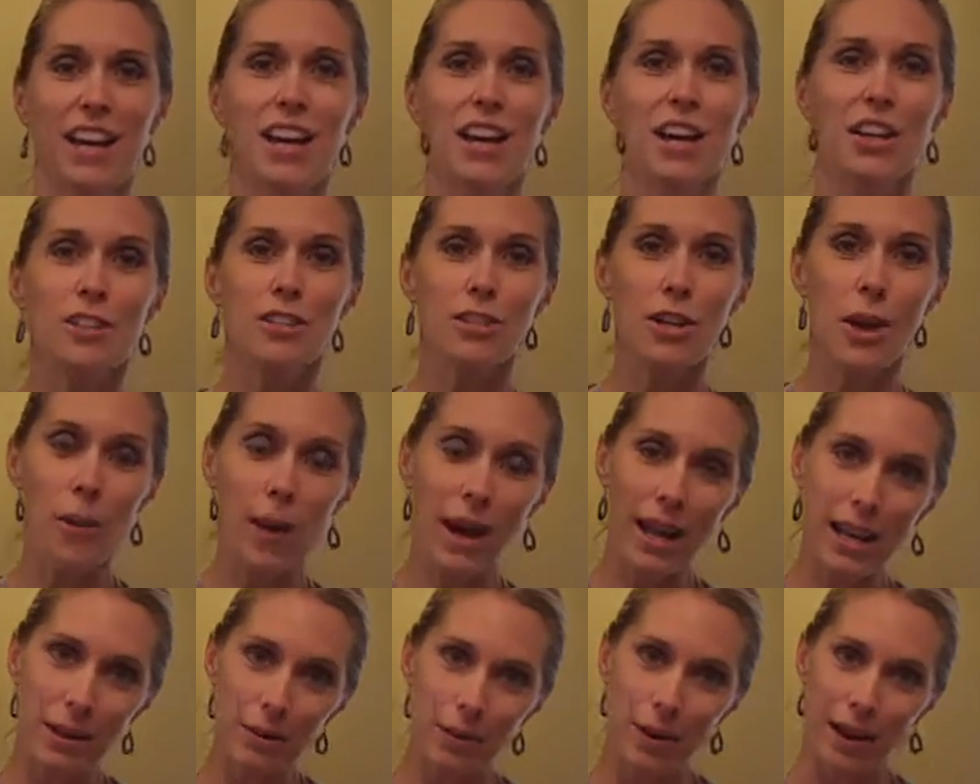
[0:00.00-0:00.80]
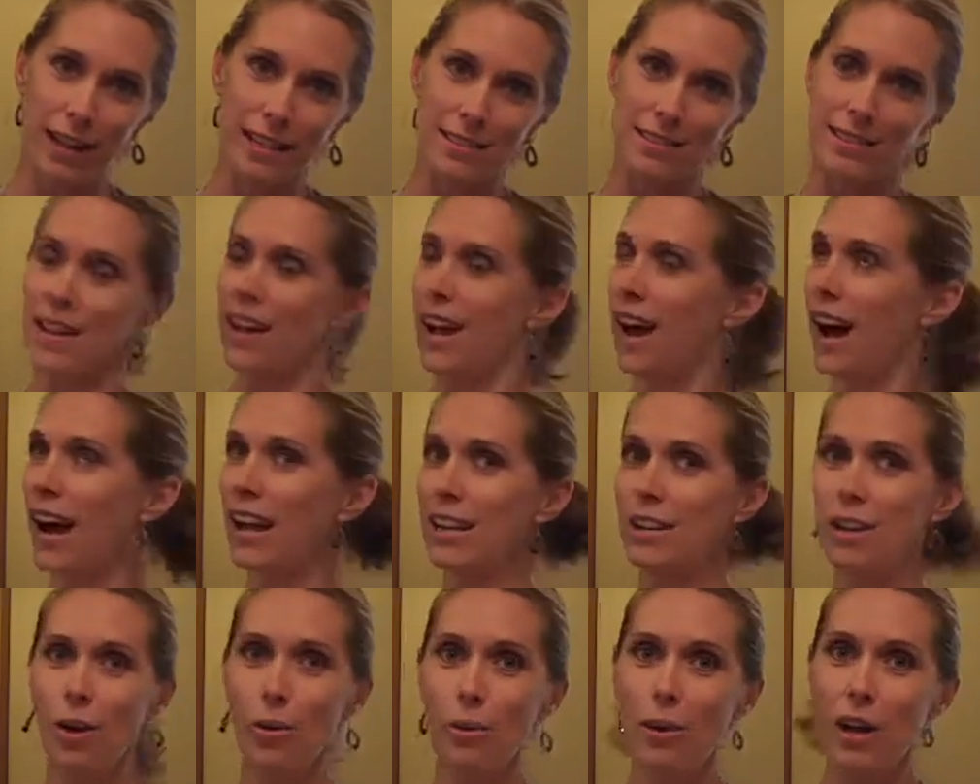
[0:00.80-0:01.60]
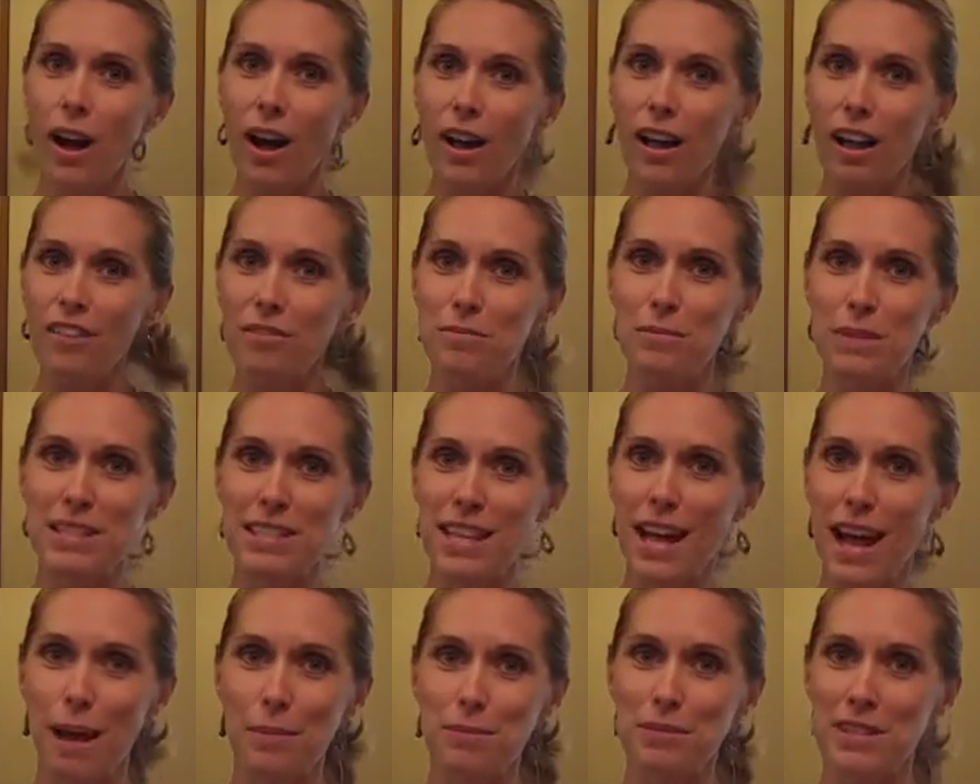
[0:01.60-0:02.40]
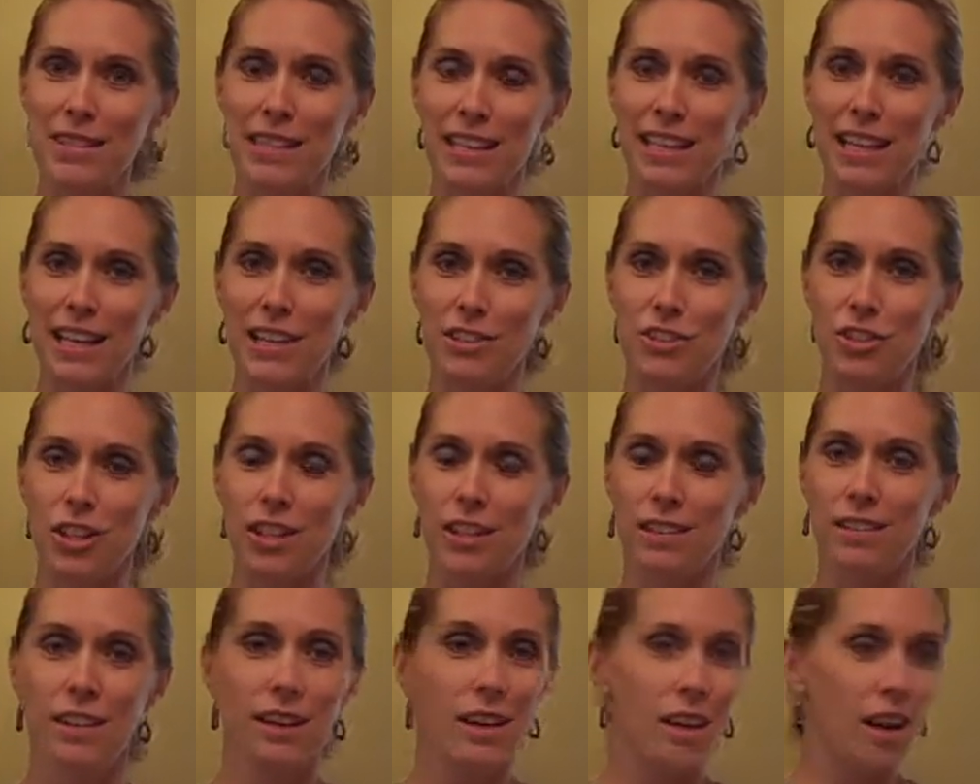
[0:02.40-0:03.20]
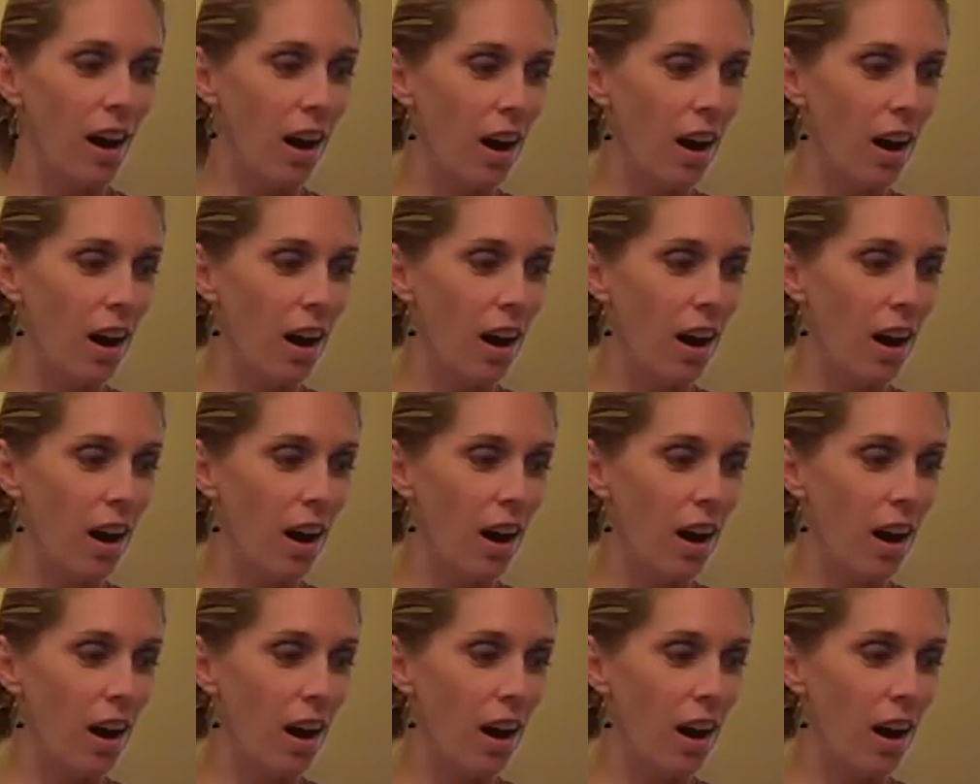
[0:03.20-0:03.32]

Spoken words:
So anyways, I know we all have mishaps in the kitchen.